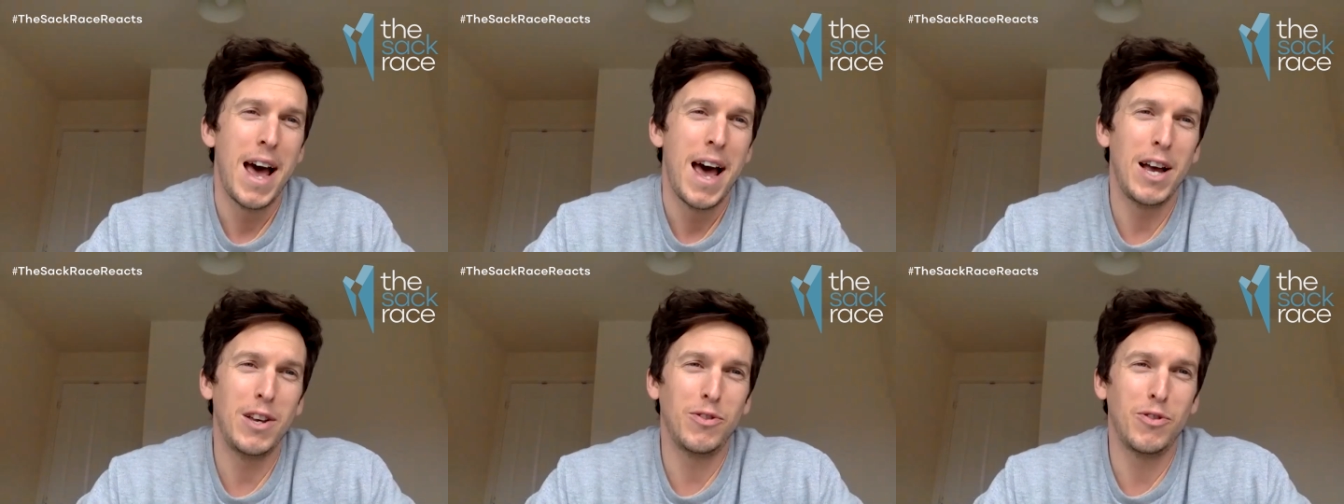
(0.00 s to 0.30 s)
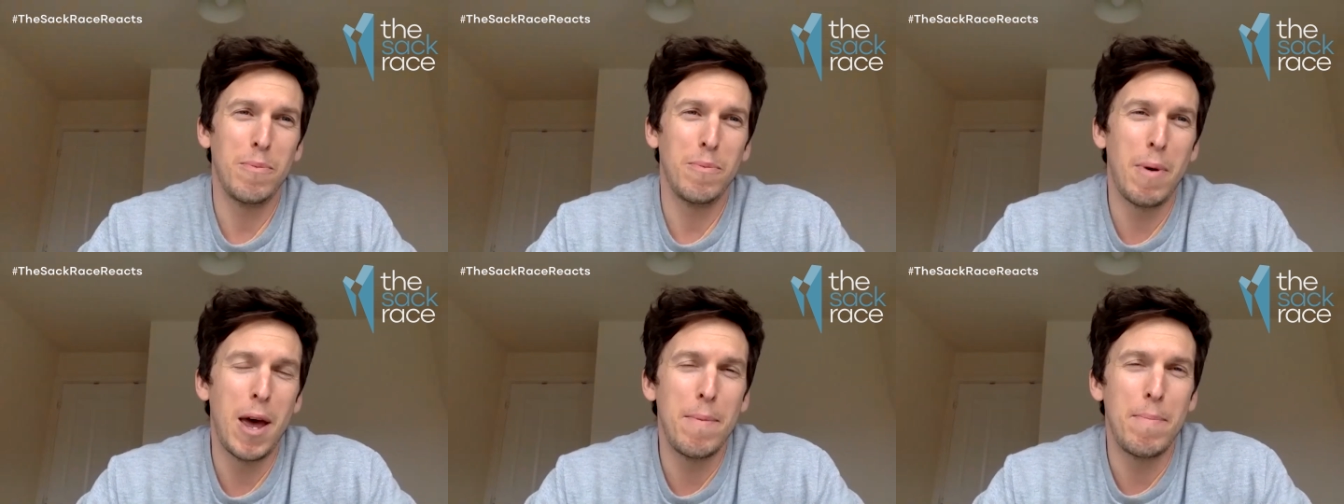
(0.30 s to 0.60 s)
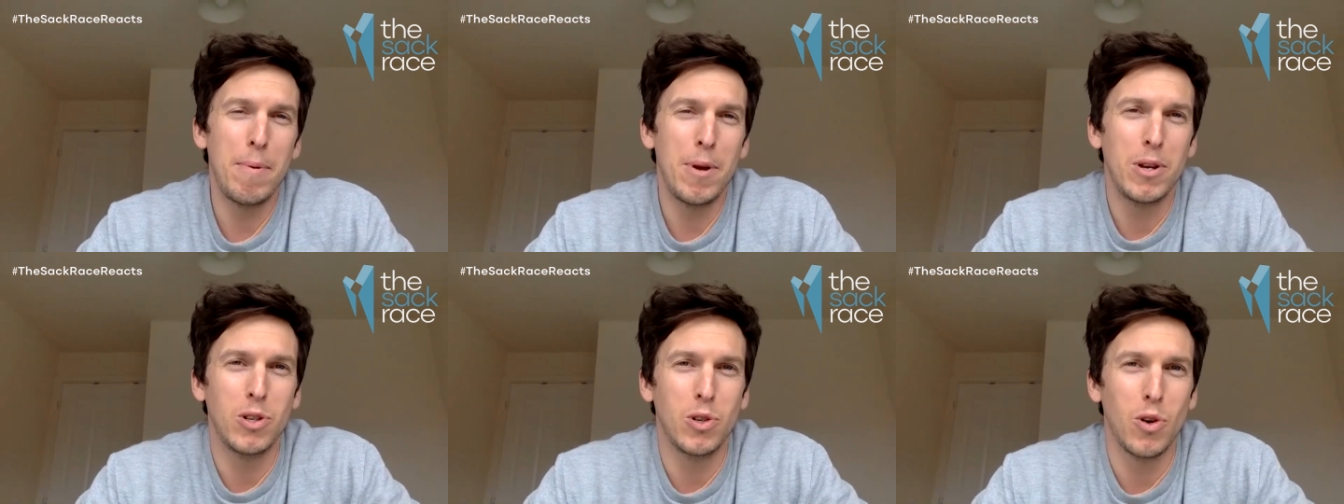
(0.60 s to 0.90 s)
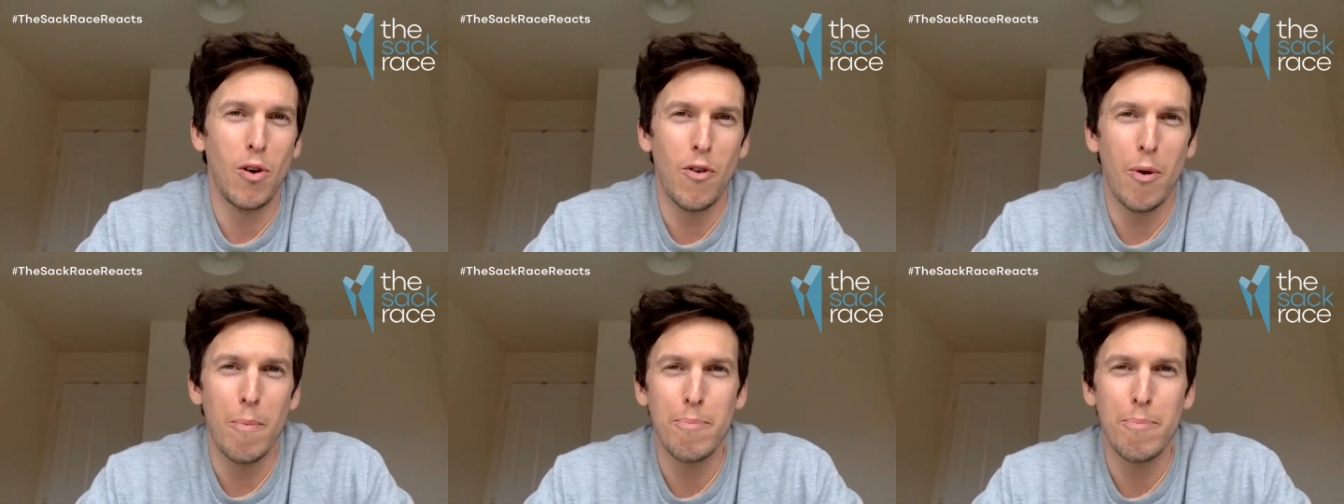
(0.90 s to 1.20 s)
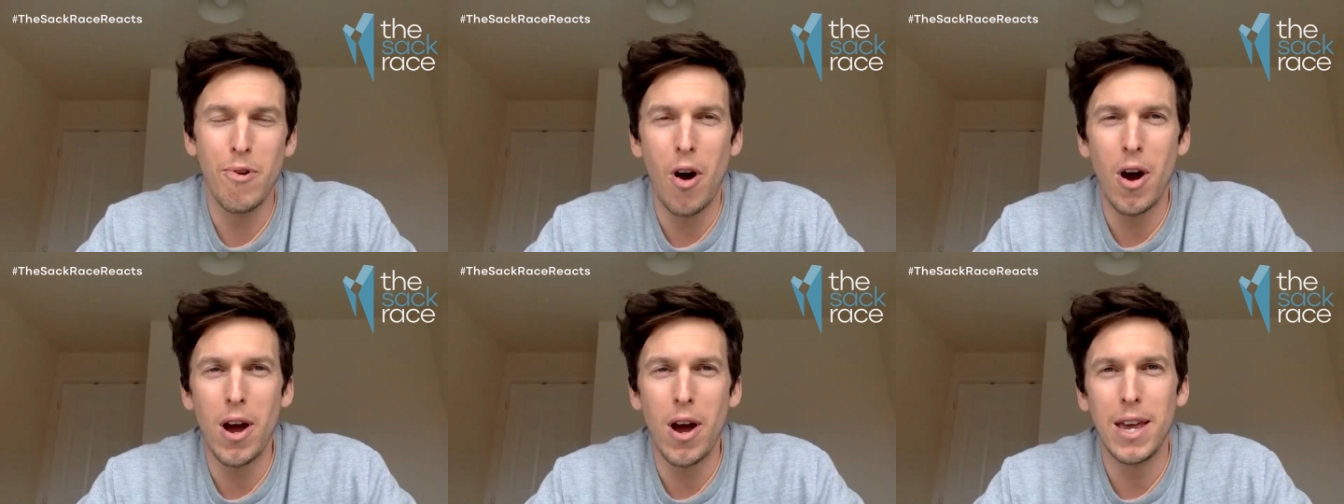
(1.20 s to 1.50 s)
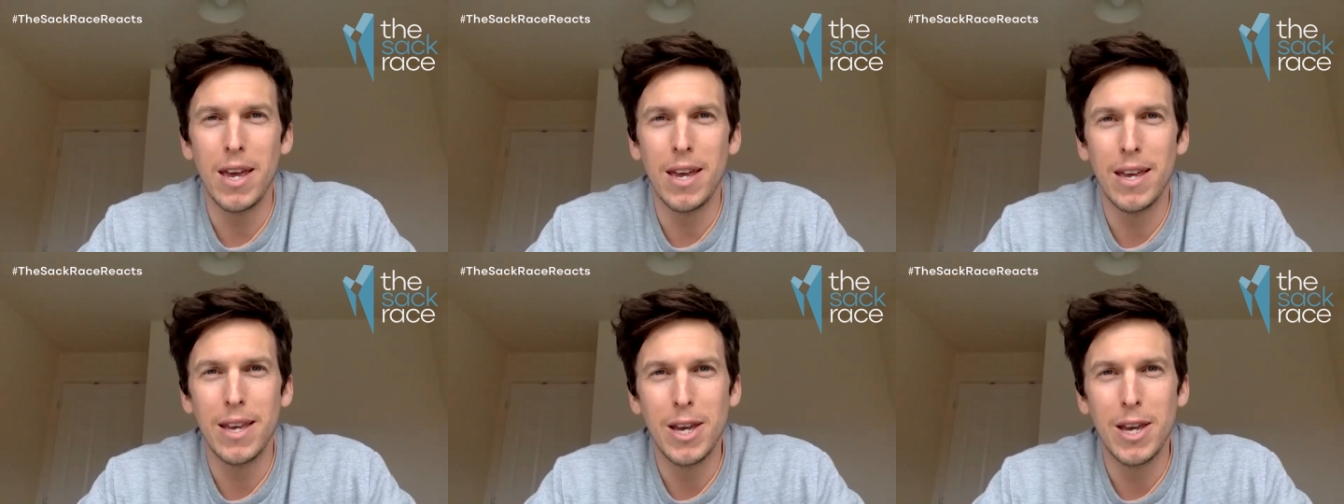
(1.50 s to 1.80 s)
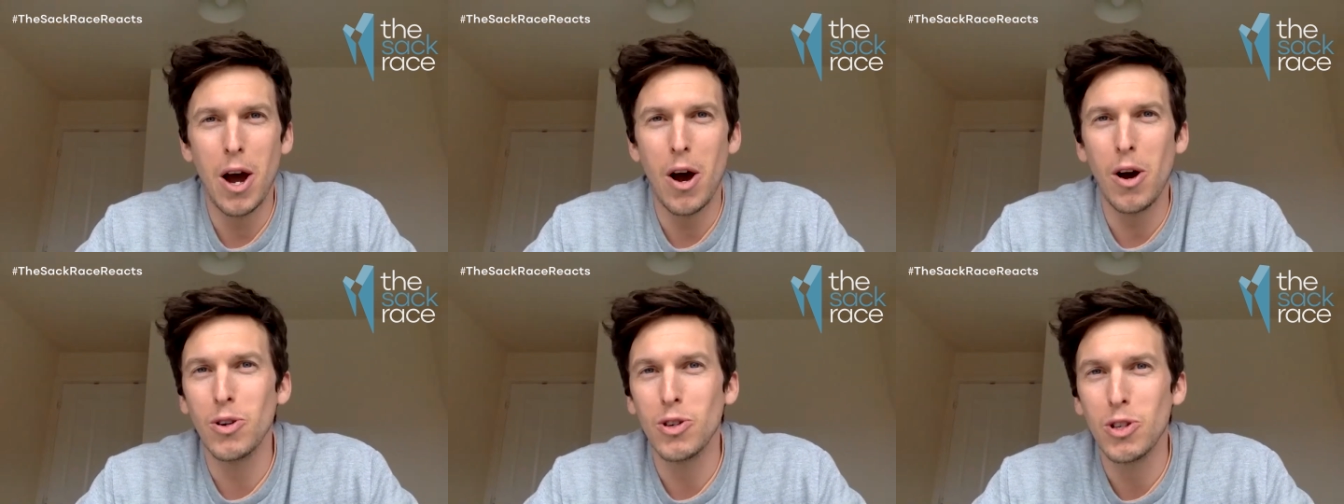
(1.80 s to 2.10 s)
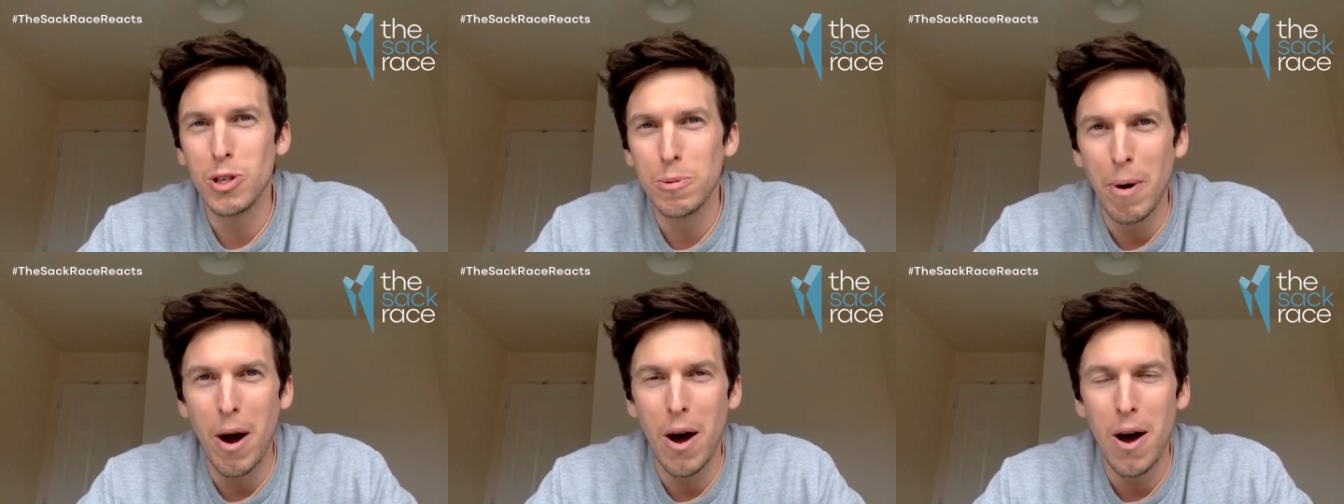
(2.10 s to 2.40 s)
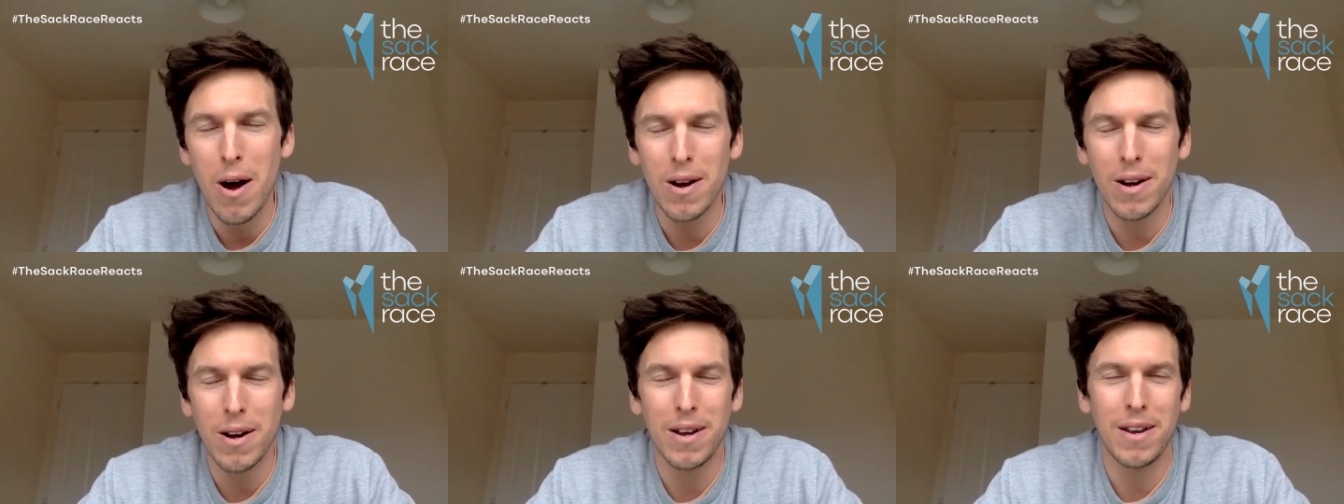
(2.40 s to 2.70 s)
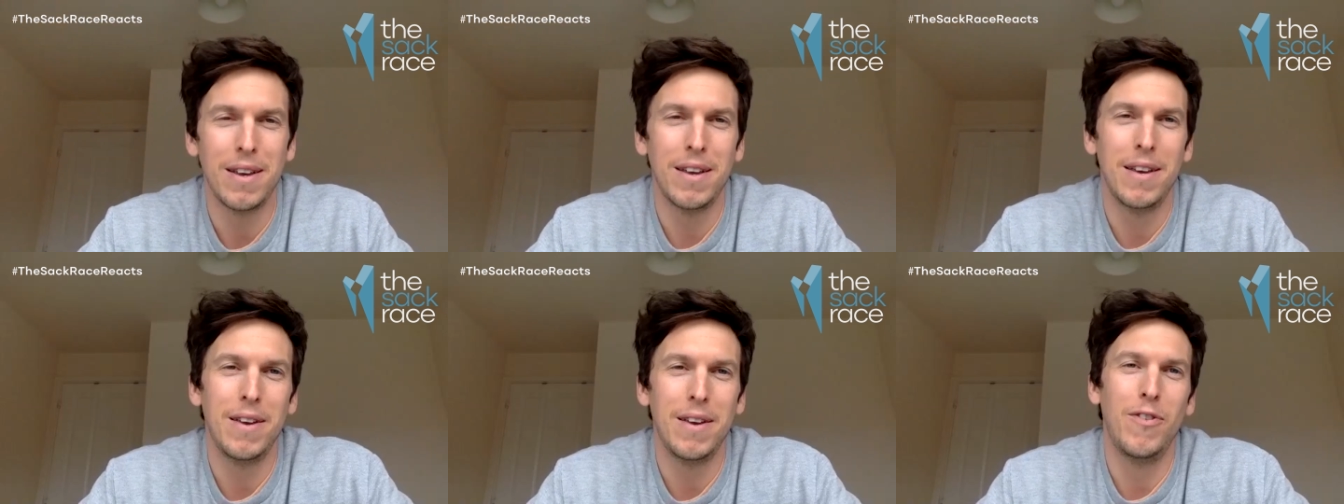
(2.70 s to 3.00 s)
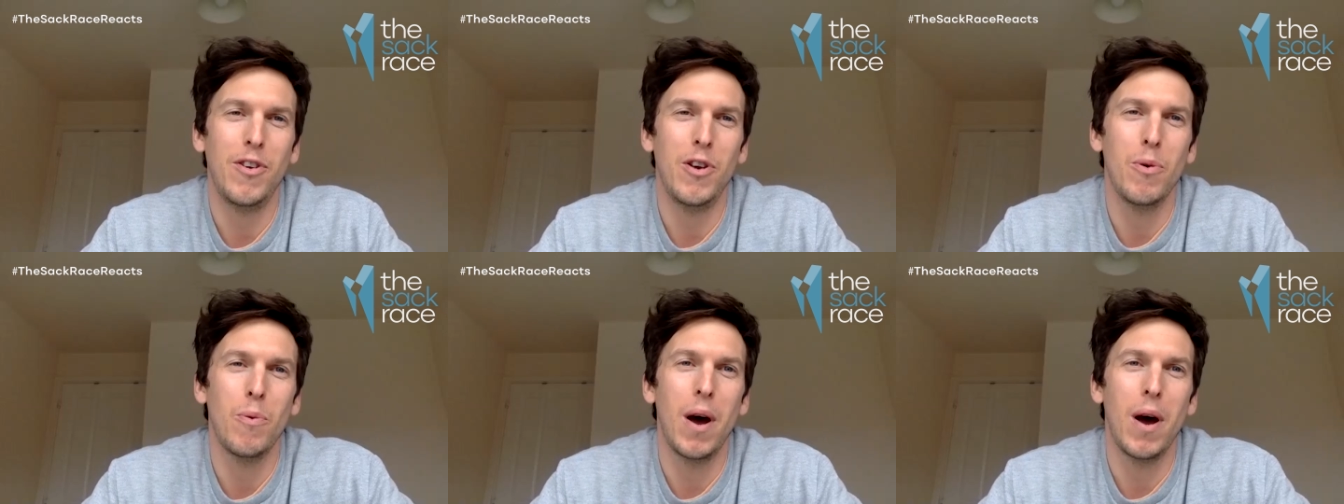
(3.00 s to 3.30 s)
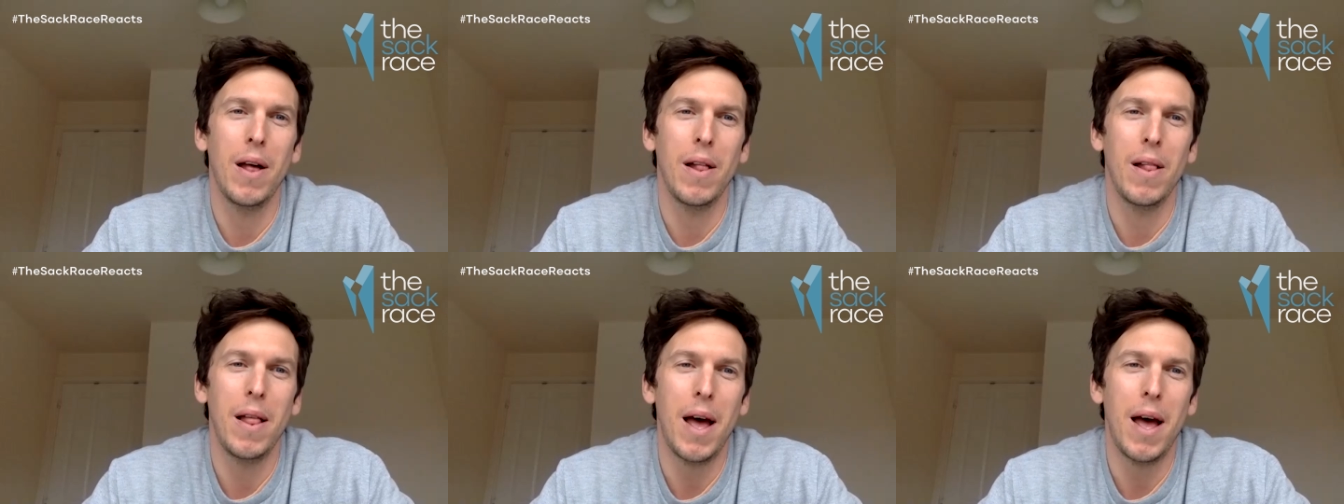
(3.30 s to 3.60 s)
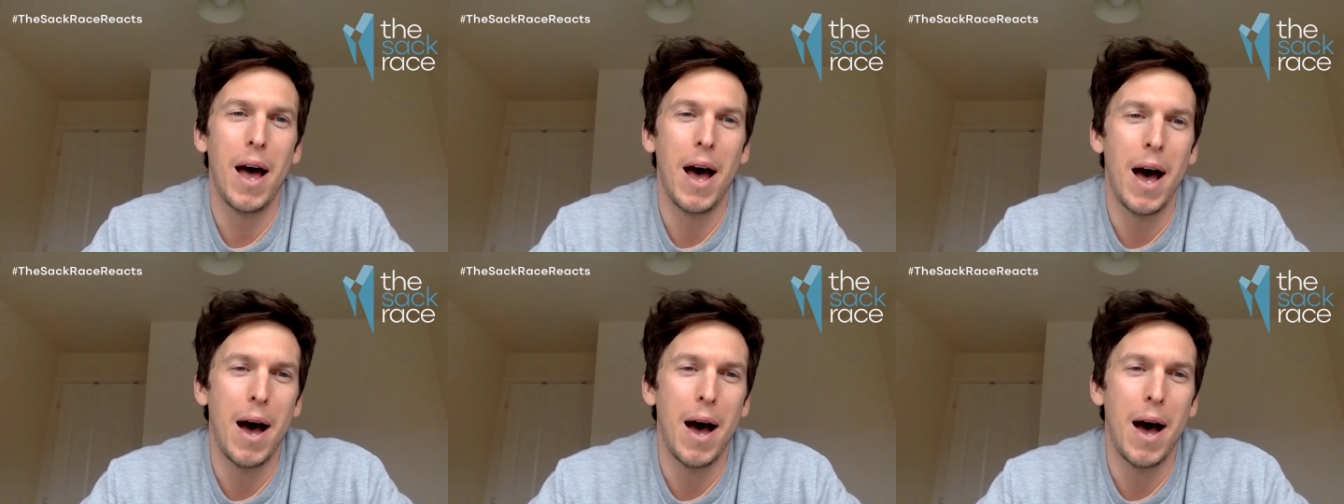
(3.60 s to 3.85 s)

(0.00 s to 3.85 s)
As for maybe sort of a bright young spark, if you will,